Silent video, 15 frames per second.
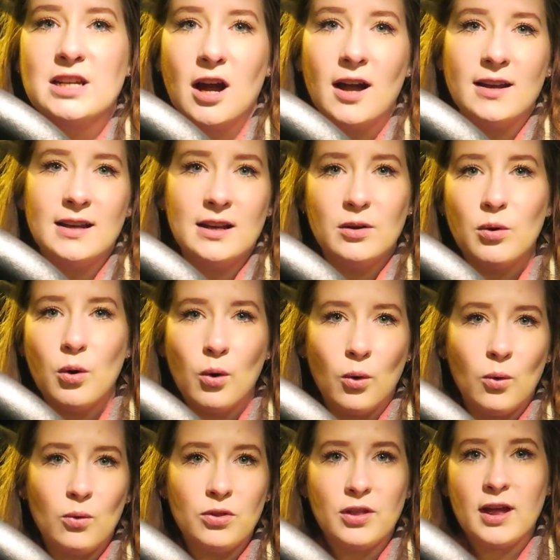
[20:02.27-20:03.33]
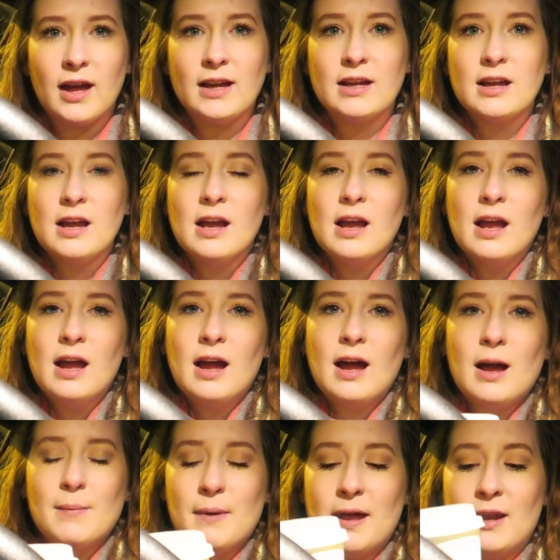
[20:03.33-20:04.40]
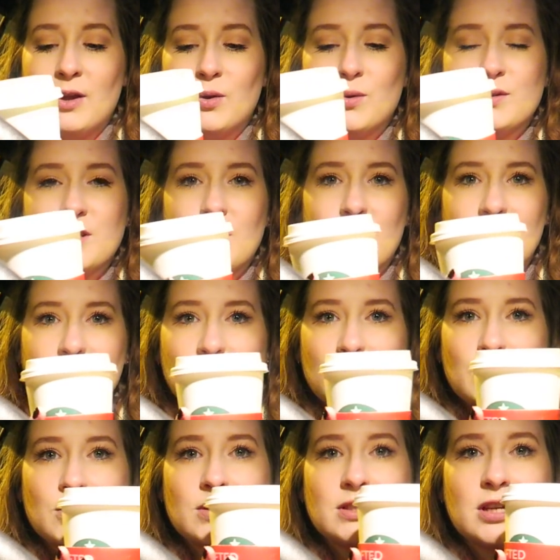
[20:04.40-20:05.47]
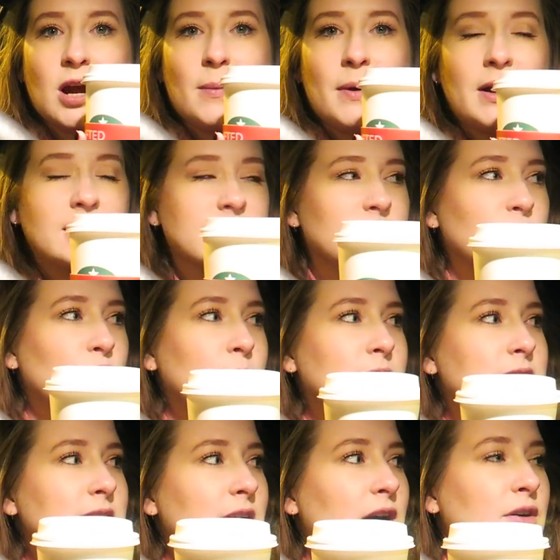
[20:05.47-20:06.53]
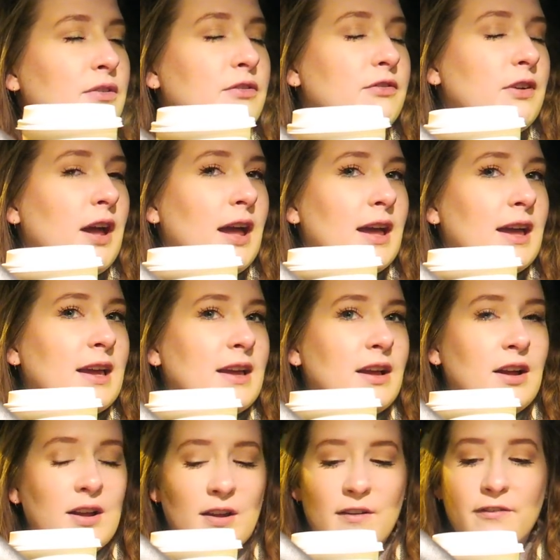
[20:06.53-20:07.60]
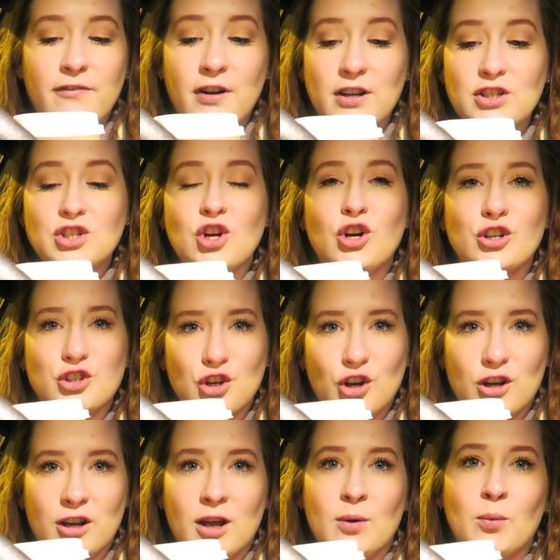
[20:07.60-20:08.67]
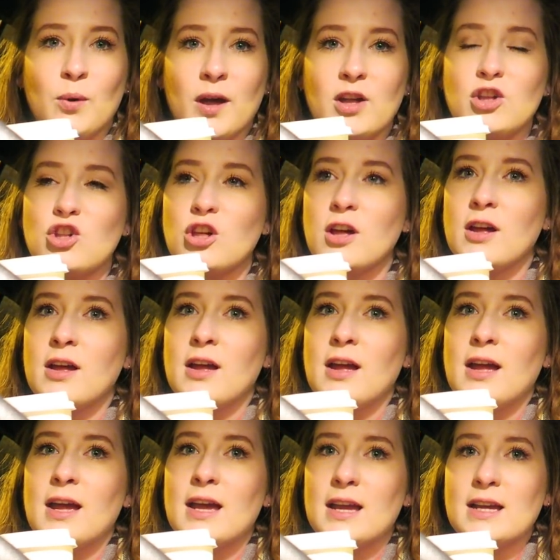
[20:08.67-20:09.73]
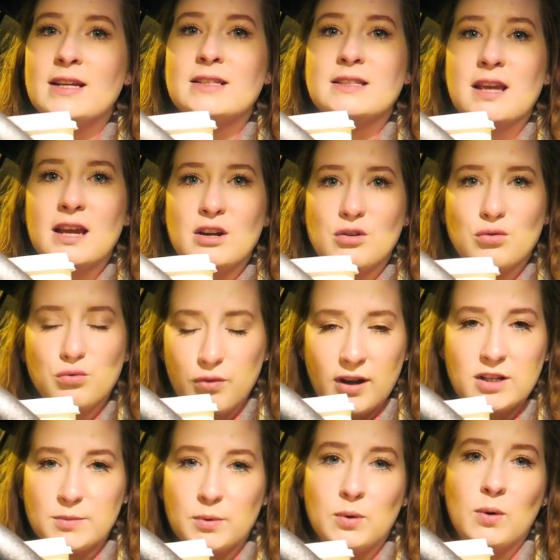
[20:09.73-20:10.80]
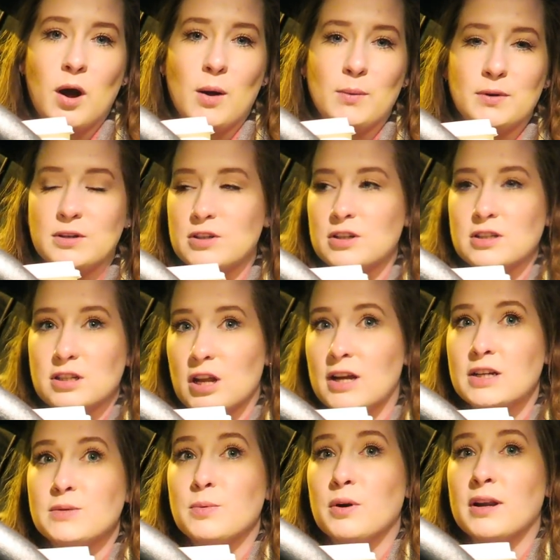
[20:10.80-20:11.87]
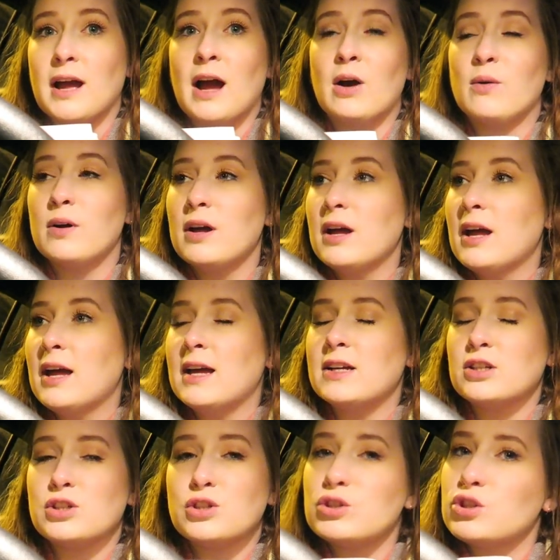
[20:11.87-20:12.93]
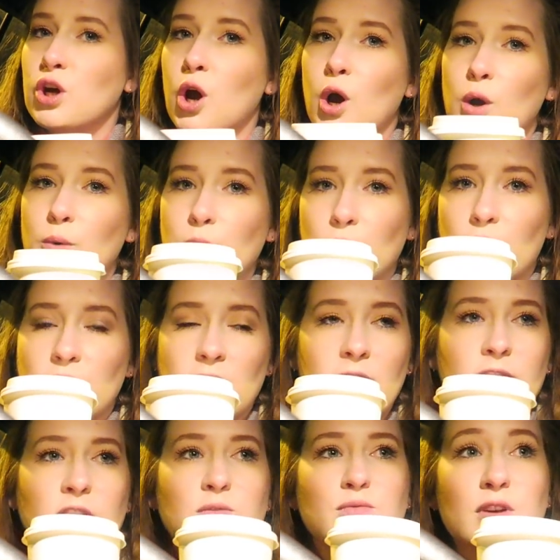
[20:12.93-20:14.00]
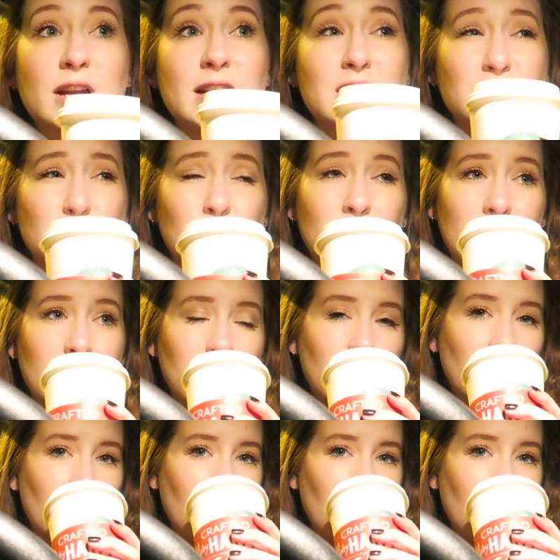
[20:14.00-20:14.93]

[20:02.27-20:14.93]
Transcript: tiny little haul thing um, and I also went to Starbucks and got myself a fudge hot chocolate which is incredible I would just like to point out it's so good if it's really sweet